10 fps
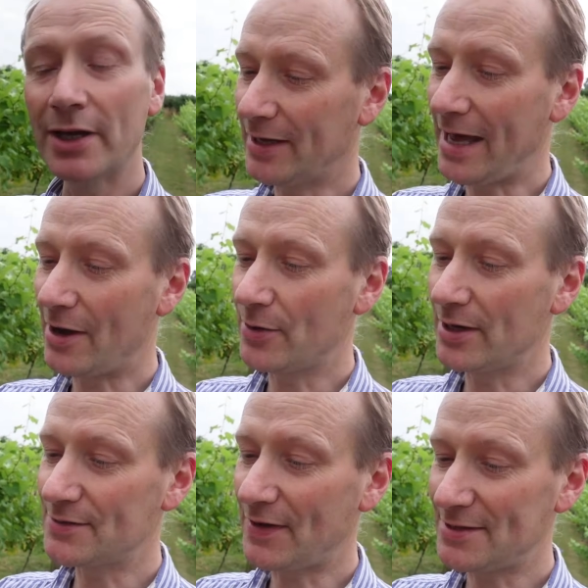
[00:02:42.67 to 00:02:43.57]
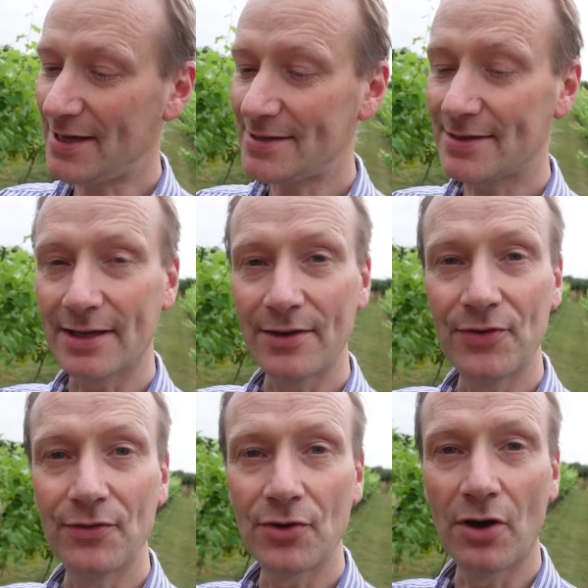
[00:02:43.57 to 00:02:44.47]
Now, it's fantastic if
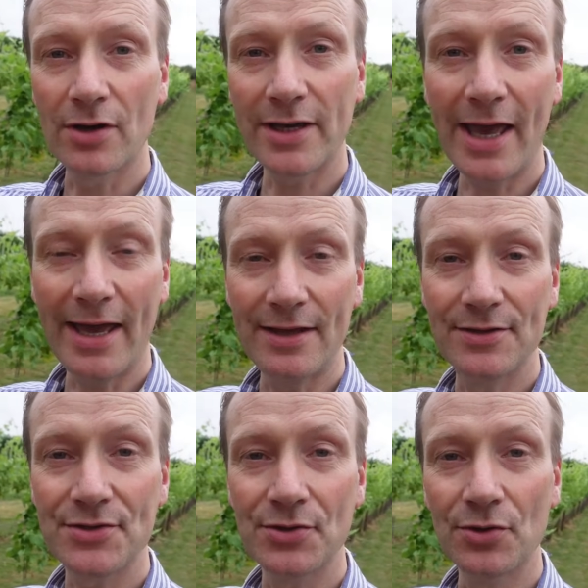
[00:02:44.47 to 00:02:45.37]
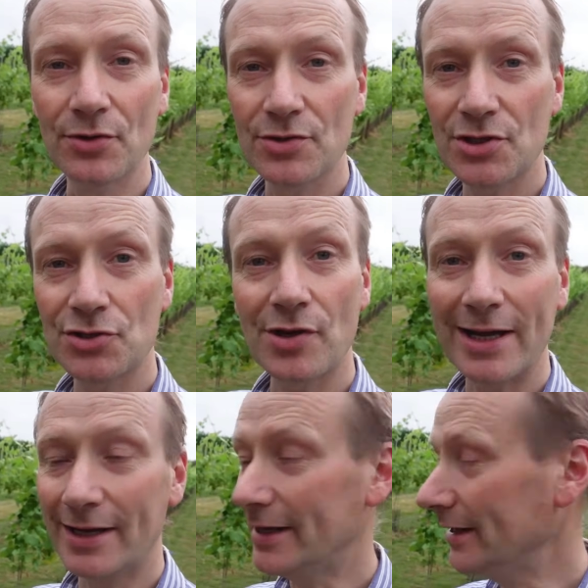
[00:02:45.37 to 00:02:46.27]
you've got canes or
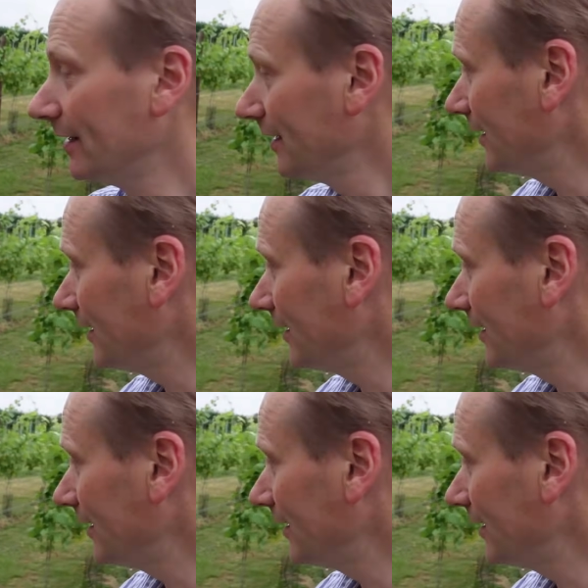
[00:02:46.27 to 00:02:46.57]
straggly,